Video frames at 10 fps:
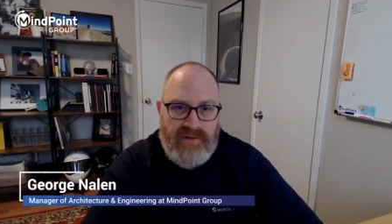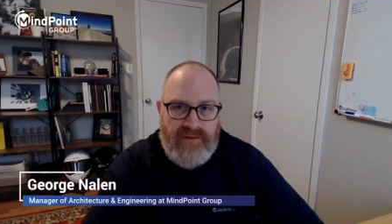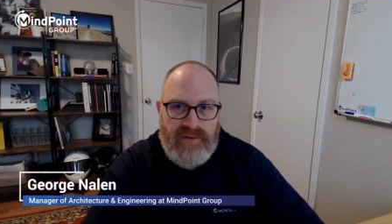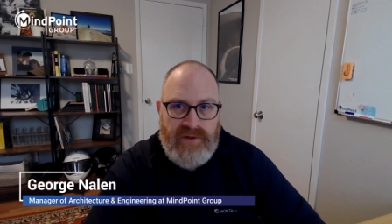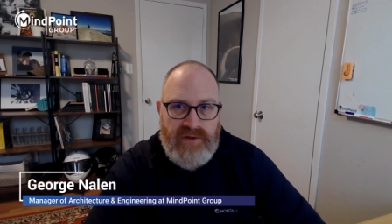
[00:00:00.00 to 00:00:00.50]

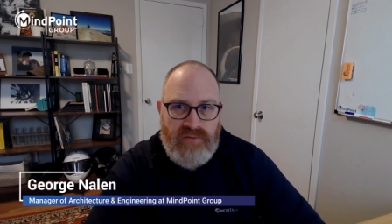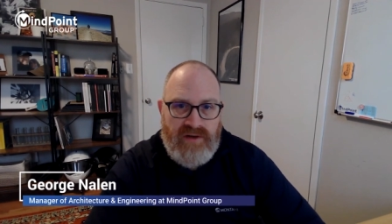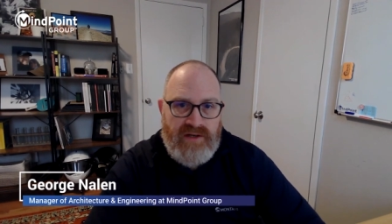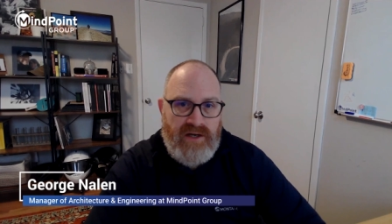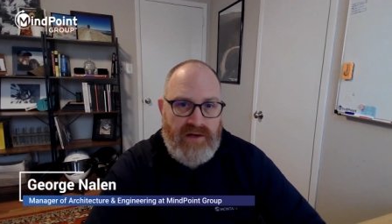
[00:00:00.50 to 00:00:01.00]
So when you
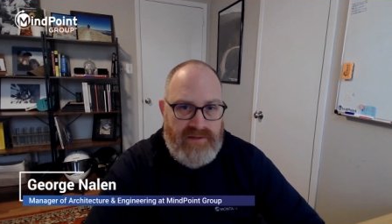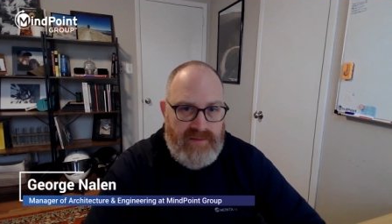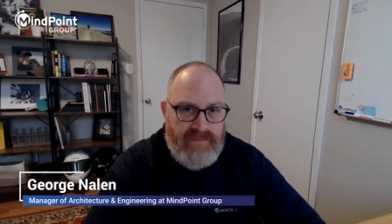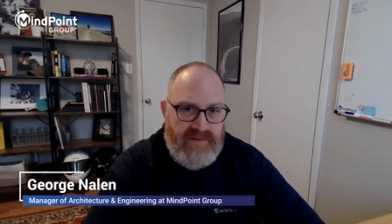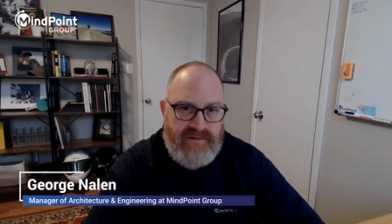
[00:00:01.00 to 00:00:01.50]
run a
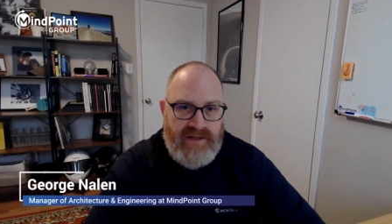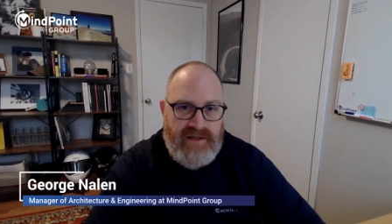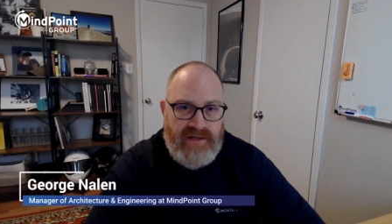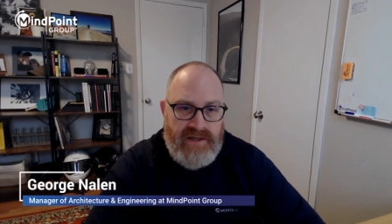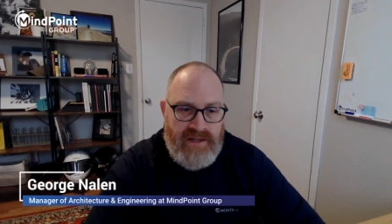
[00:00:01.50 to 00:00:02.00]
hardening
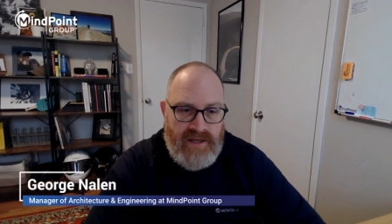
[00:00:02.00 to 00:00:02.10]
baseline